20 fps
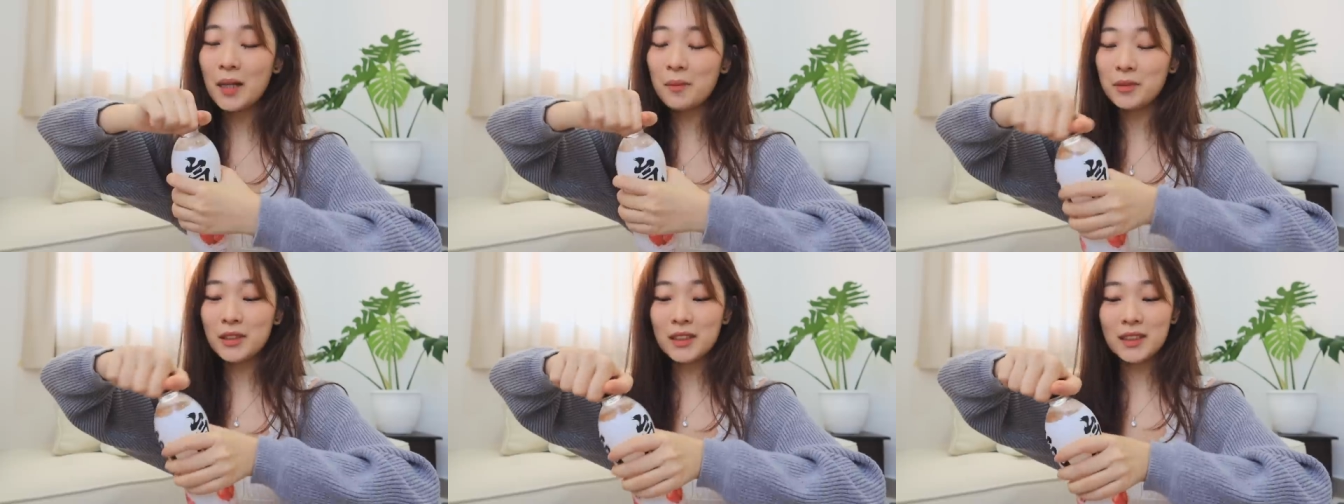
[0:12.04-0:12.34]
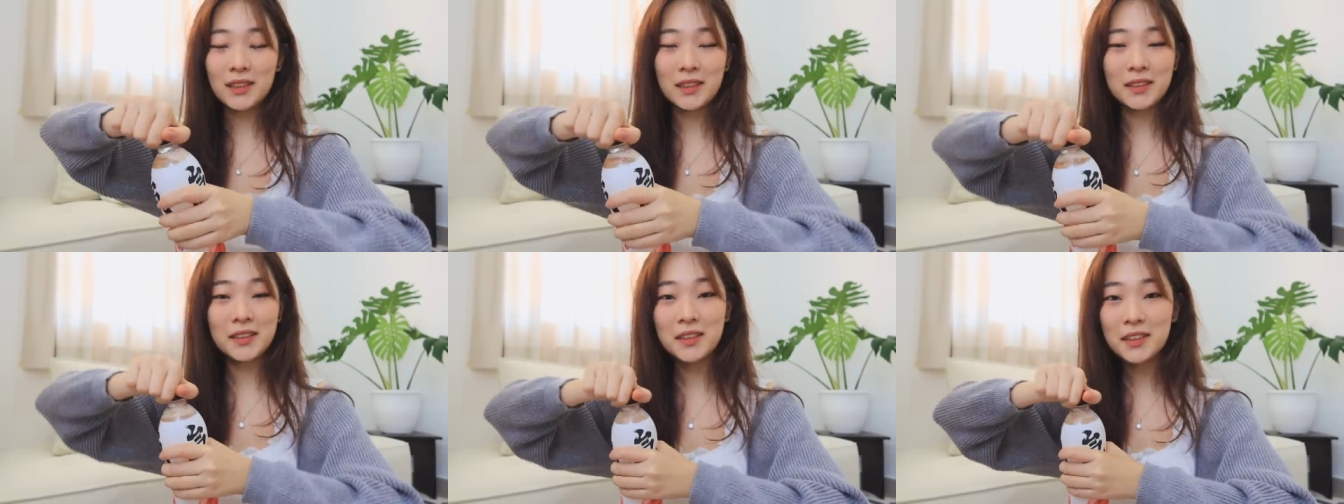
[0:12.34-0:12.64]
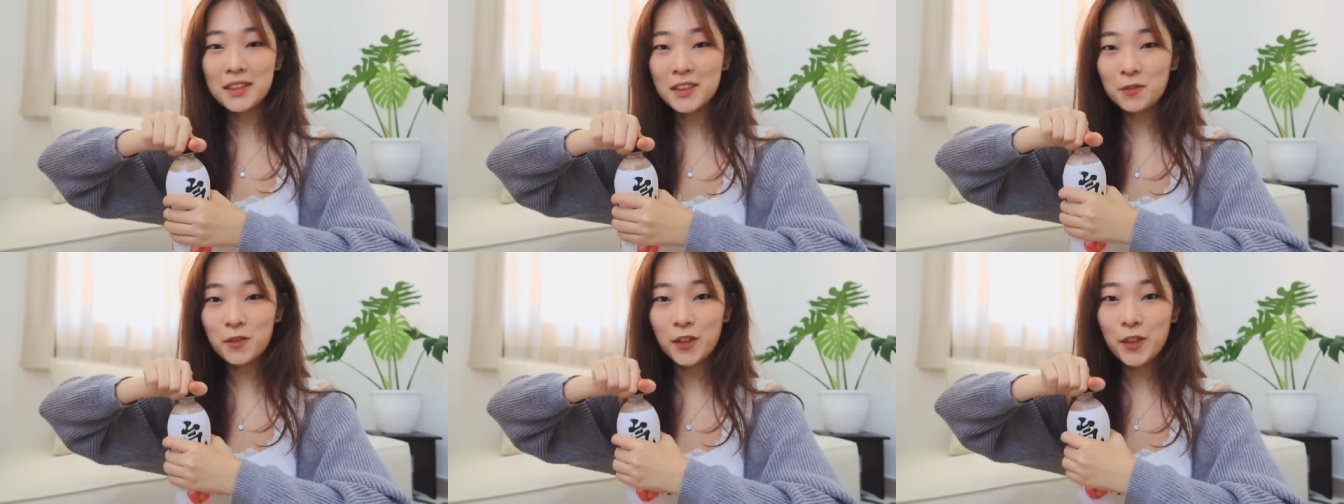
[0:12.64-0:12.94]
I'm starting
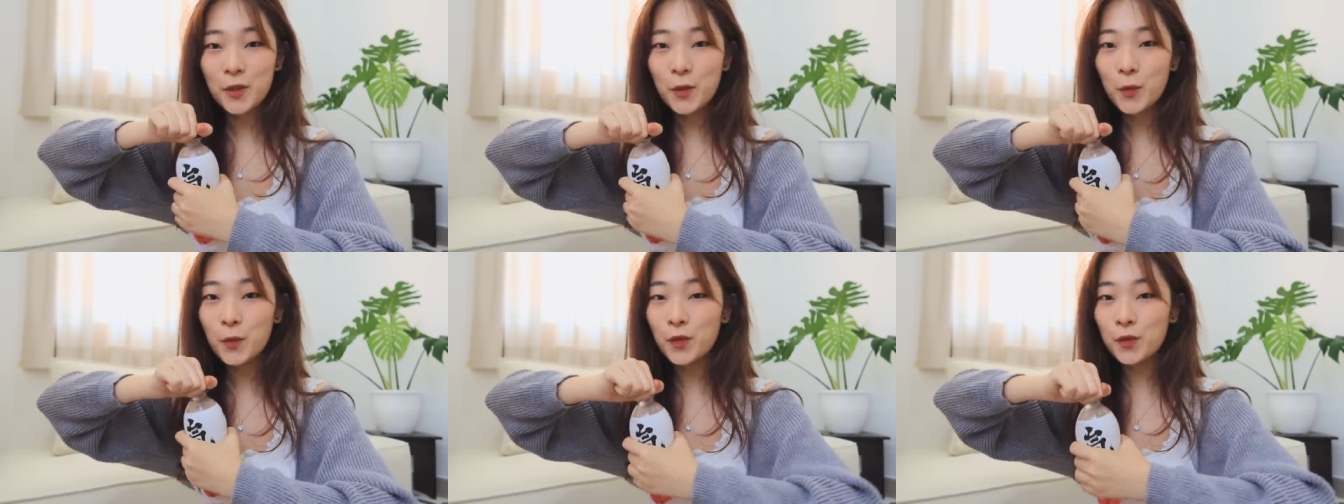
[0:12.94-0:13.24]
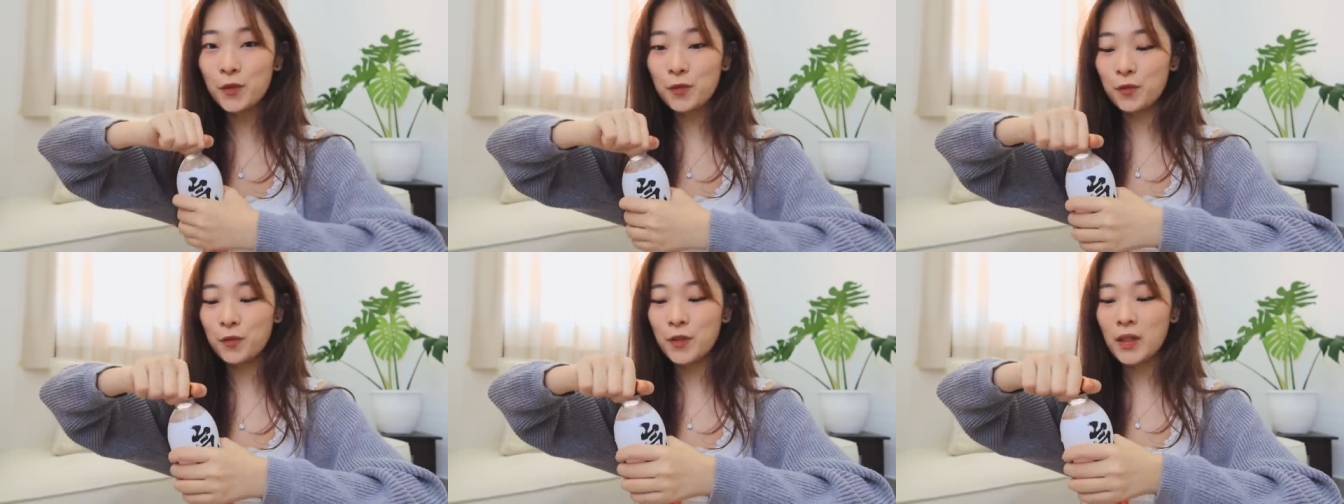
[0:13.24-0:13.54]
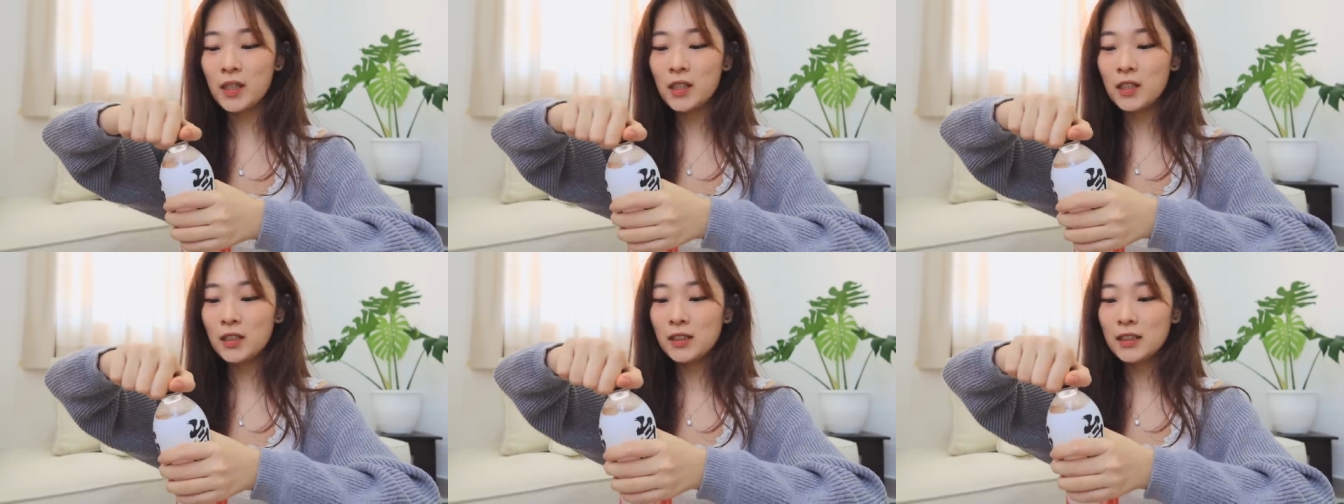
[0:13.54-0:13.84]
this video with
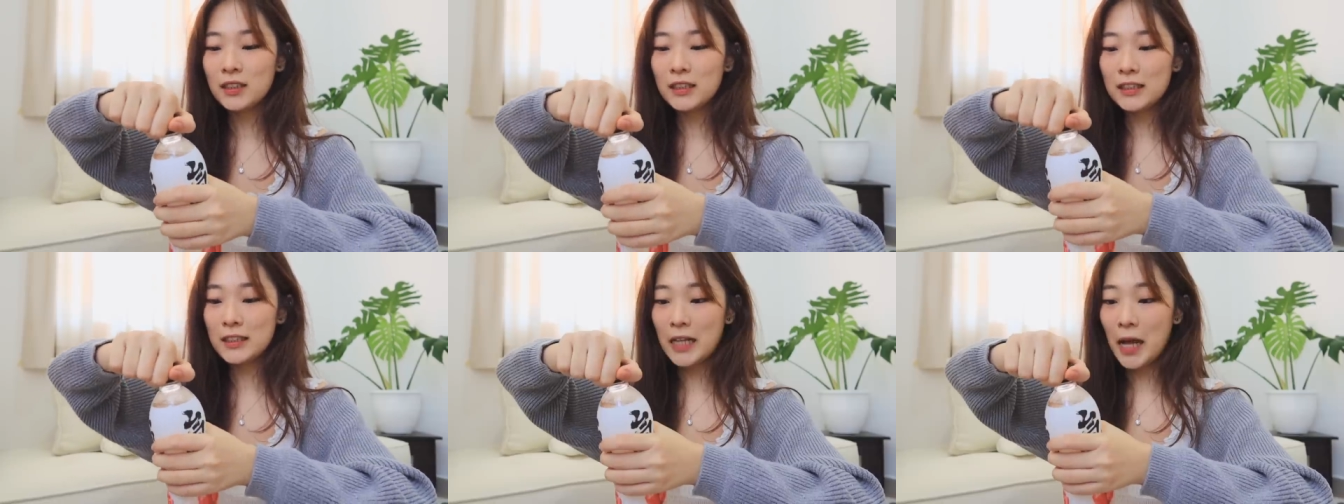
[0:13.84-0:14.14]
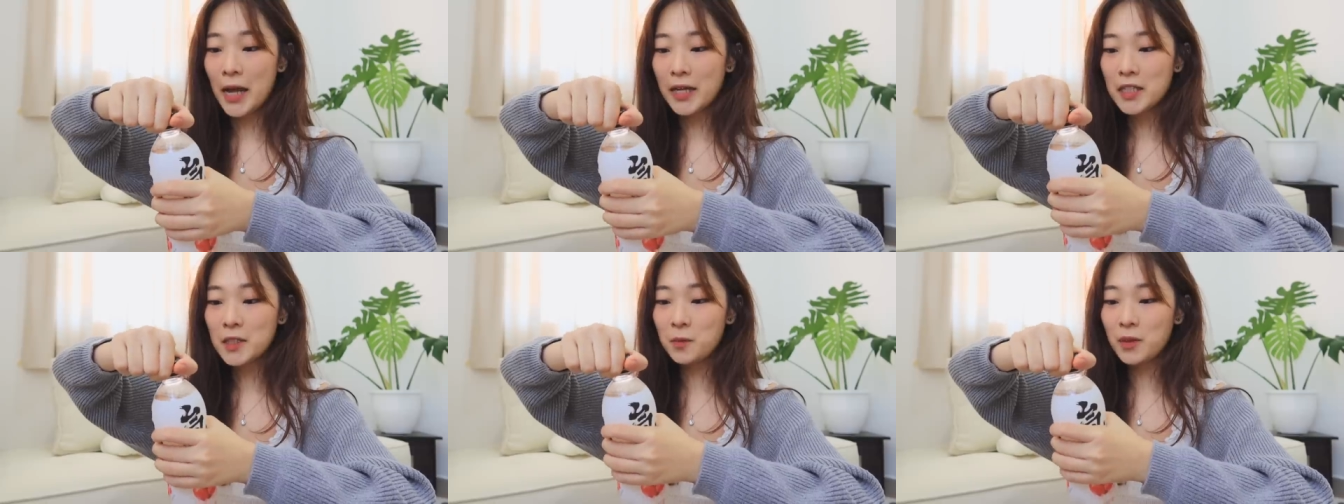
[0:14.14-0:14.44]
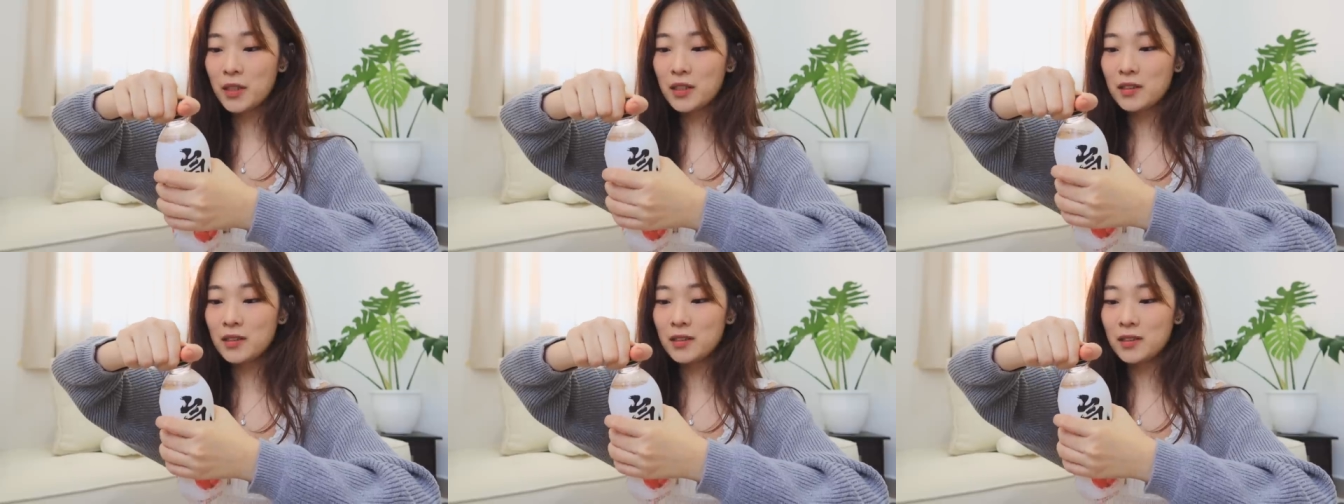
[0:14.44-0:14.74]
snacks
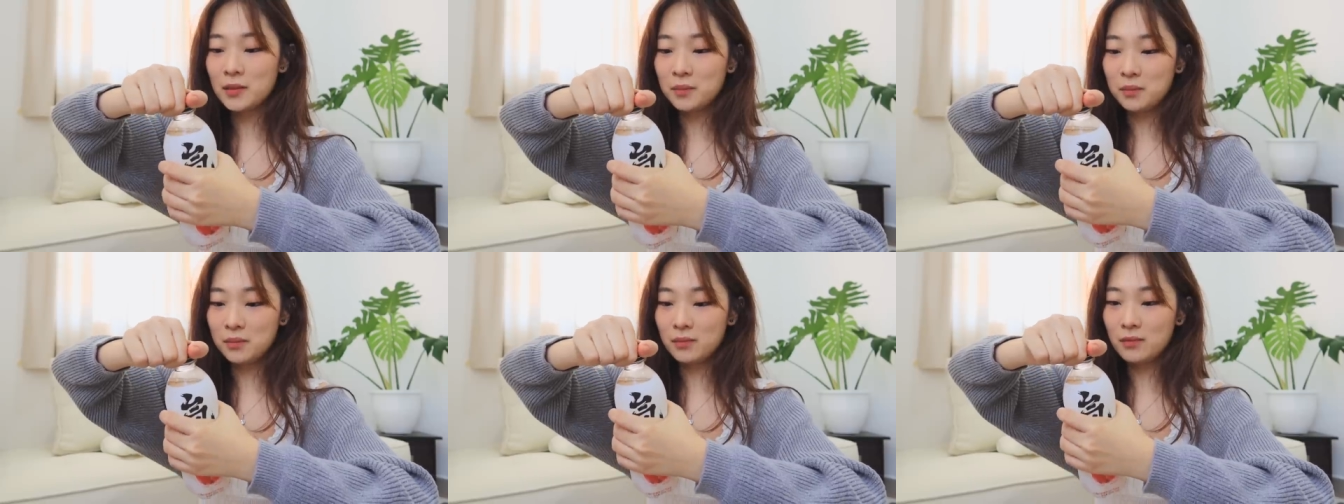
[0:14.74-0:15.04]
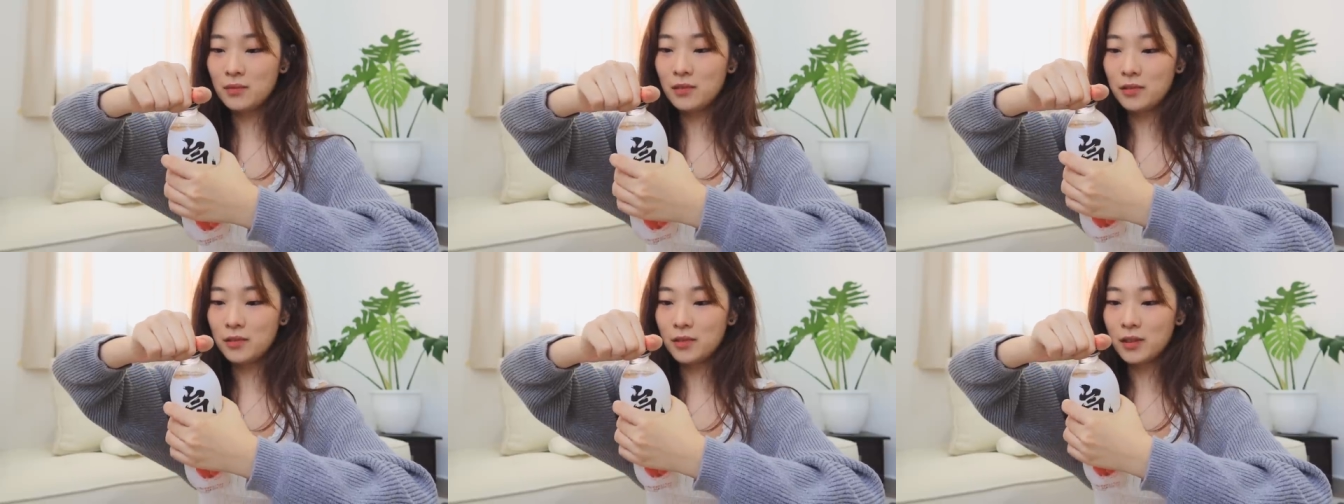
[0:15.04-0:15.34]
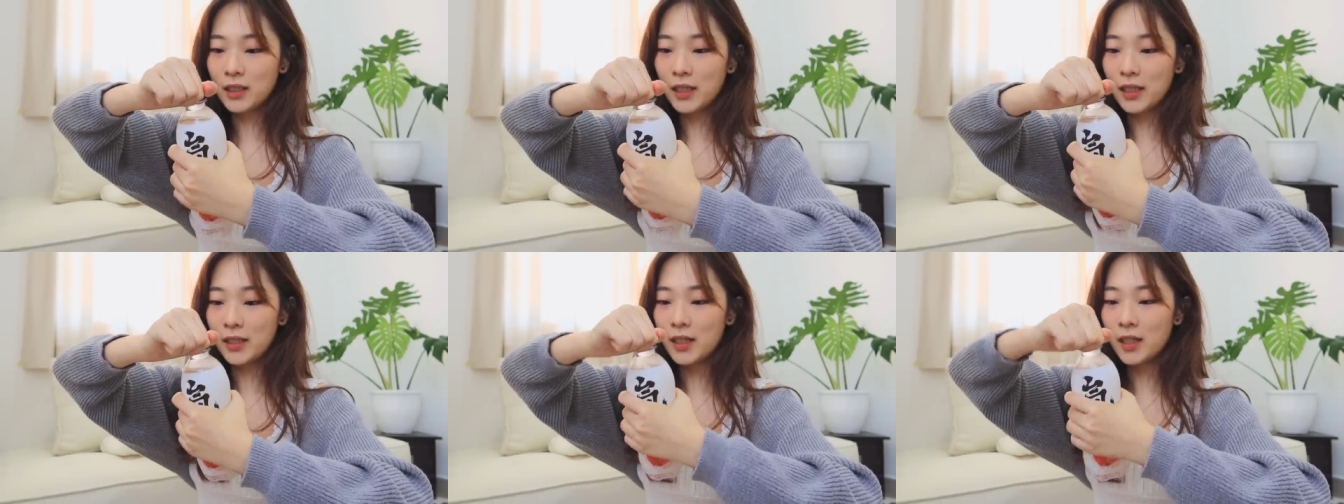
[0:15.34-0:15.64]
because I'm
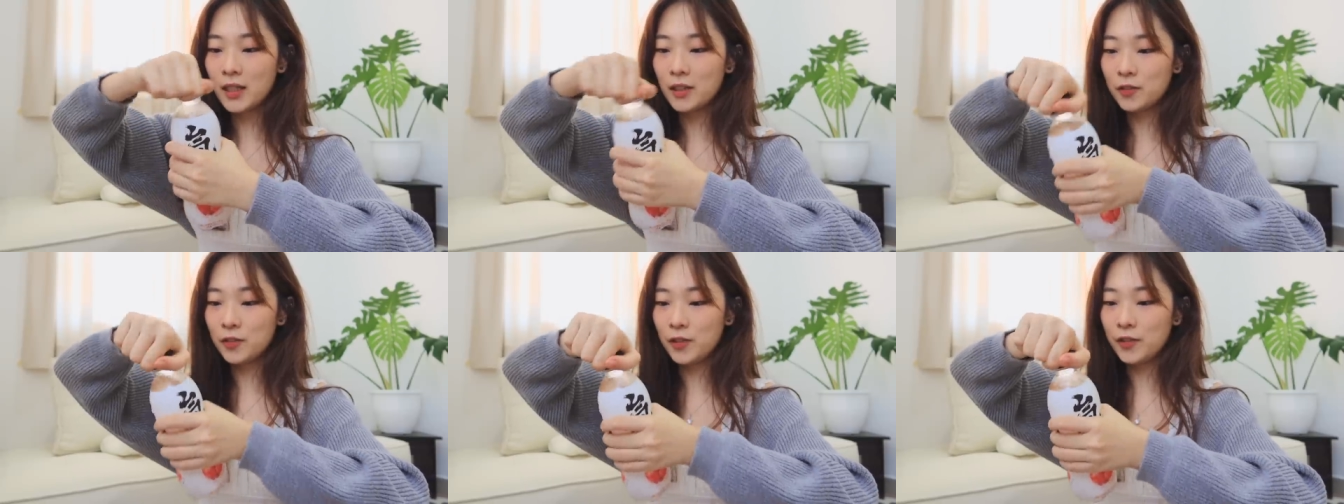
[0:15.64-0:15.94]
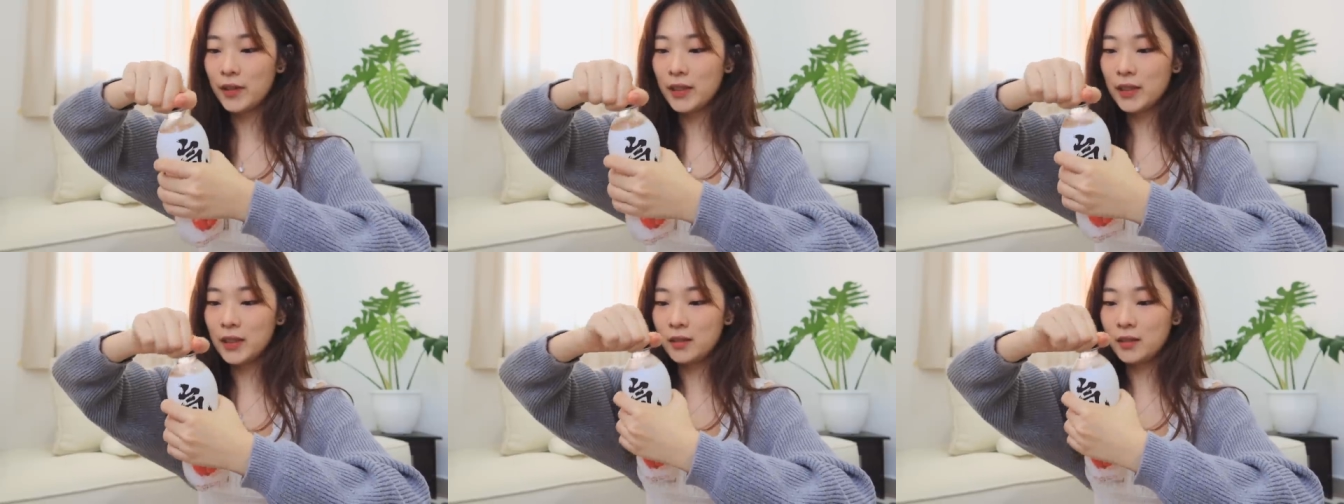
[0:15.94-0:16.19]
kind of hungry right